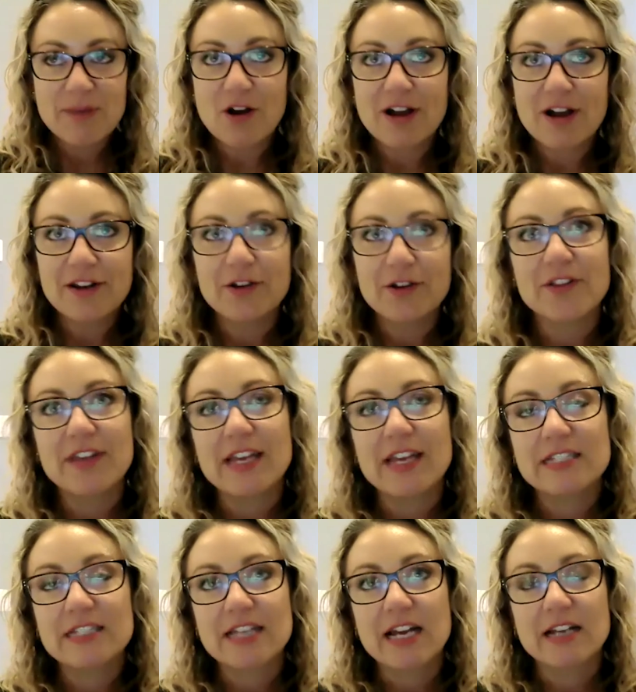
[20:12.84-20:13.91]
I don't know the
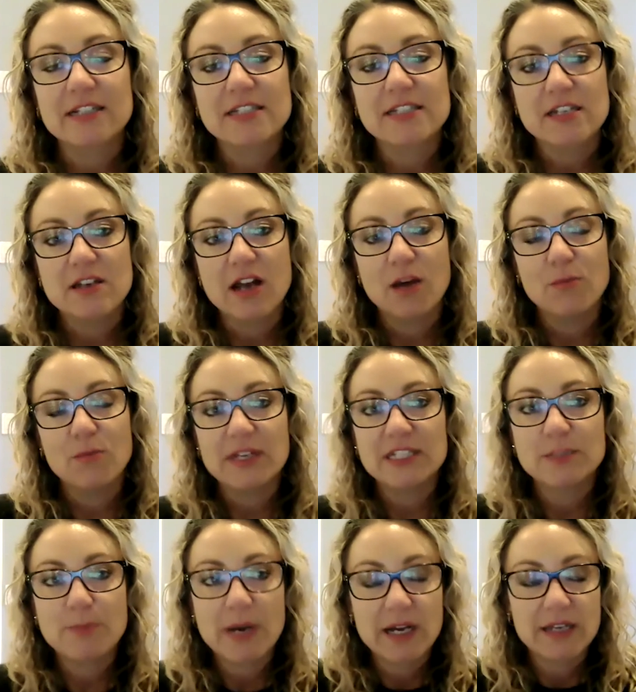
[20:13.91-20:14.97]
exact
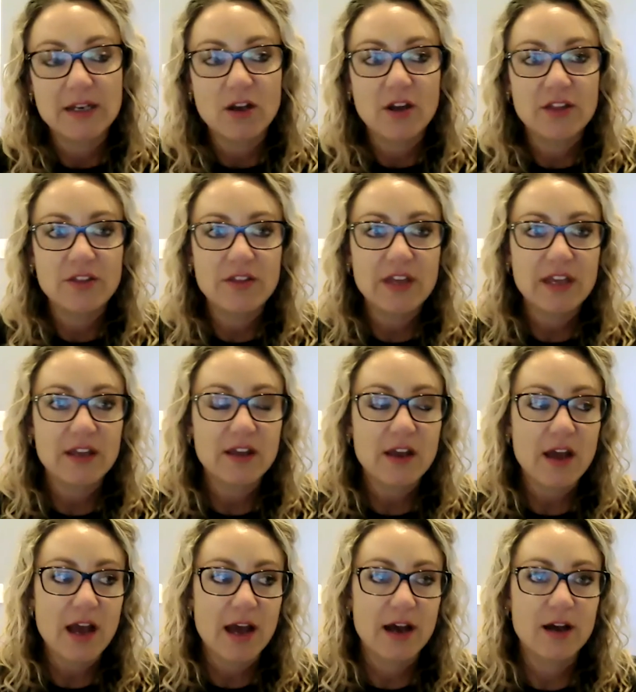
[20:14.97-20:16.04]
numbers, but I
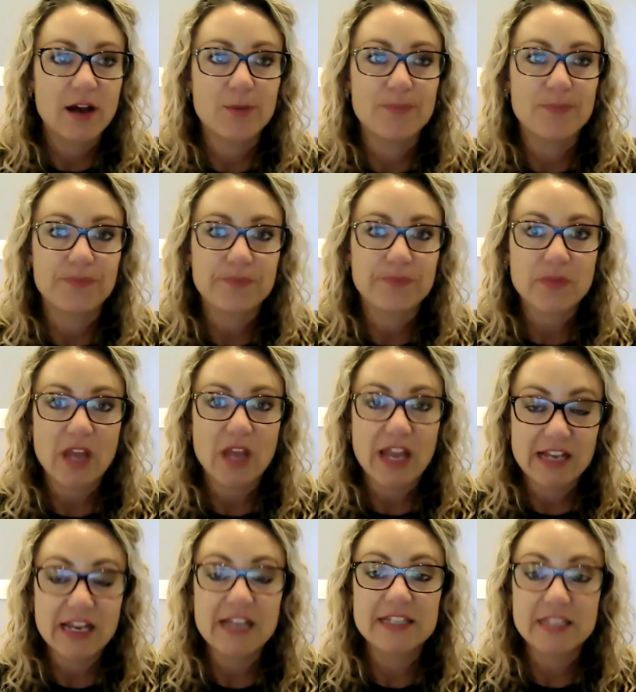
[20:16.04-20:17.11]
think
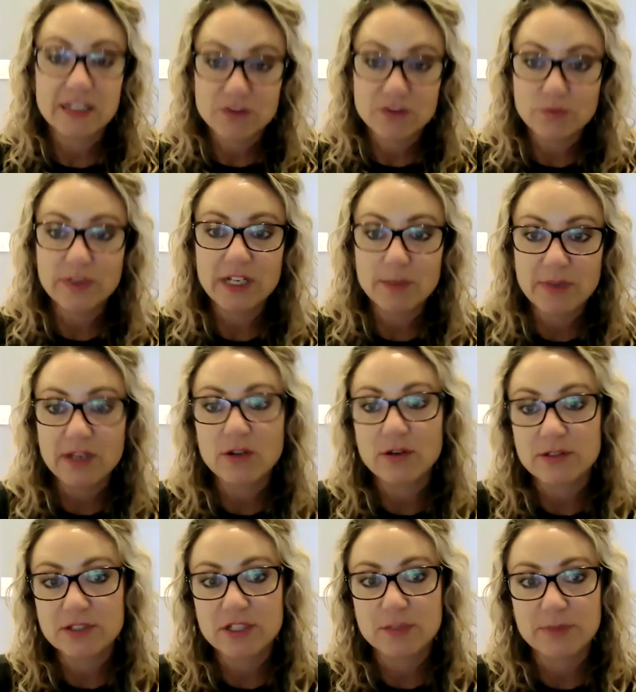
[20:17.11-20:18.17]
it is a really big
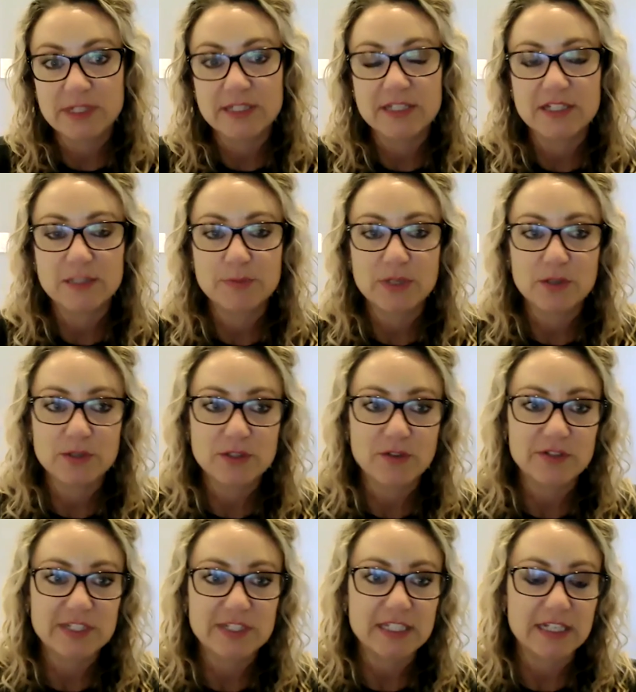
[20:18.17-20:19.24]
cost to the business, because
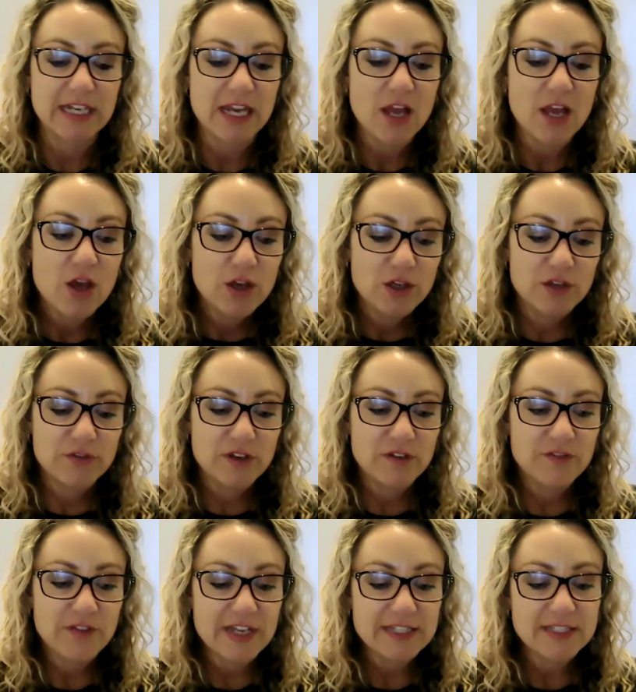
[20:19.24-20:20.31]
obviously you've
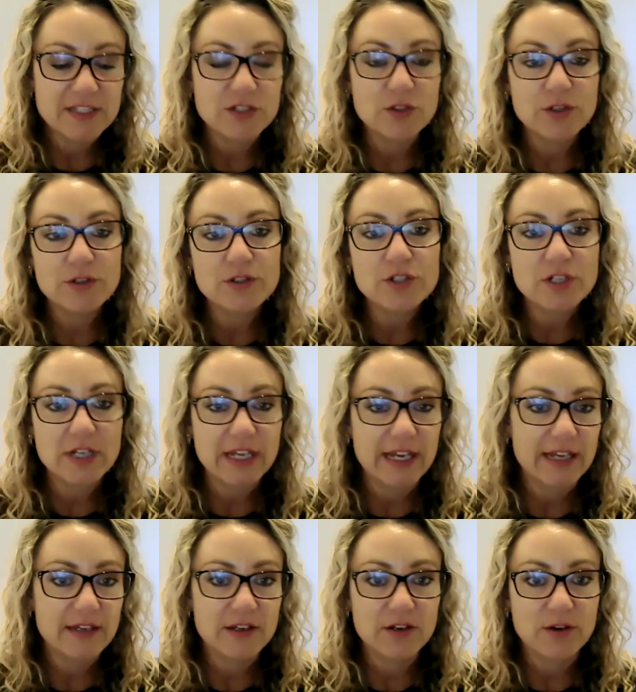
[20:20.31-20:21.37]
invested
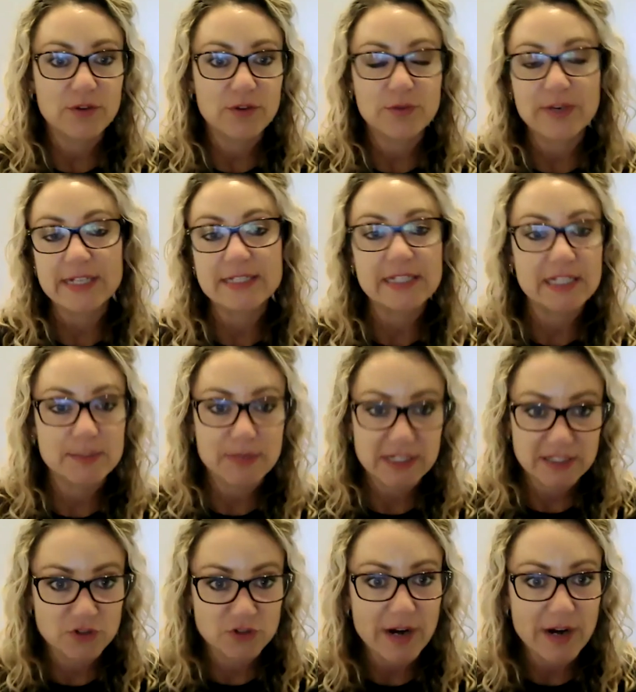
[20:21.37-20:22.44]
usually, 3 to 6
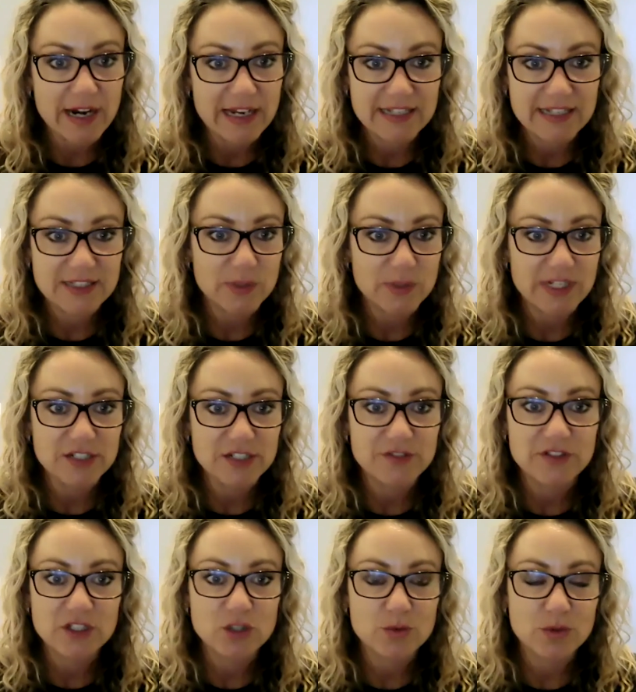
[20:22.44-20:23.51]
months of training into an
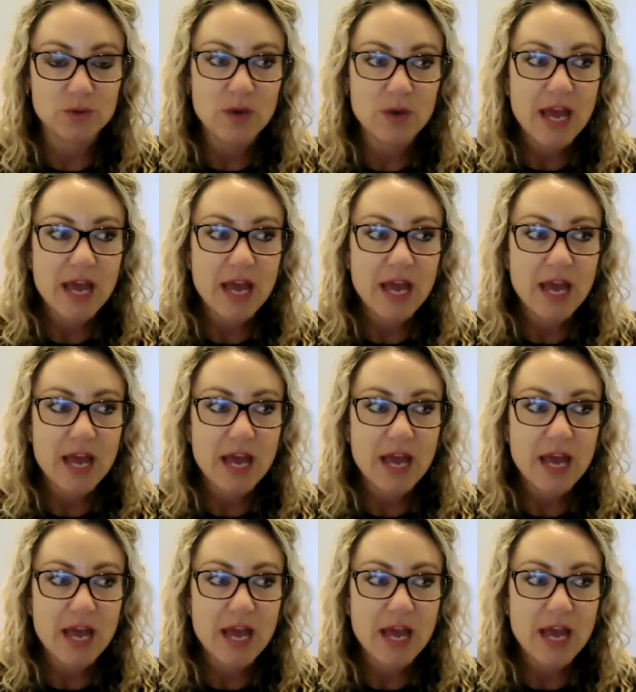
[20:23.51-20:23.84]
individual.